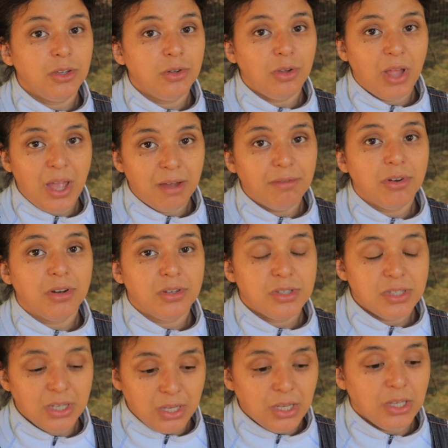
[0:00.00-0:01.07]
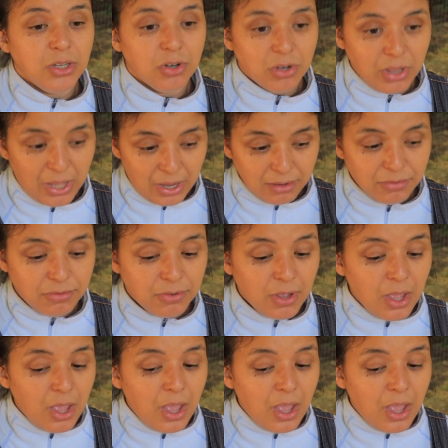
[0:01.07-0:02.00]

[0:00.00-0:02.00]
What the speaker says: you'll ever see in your life.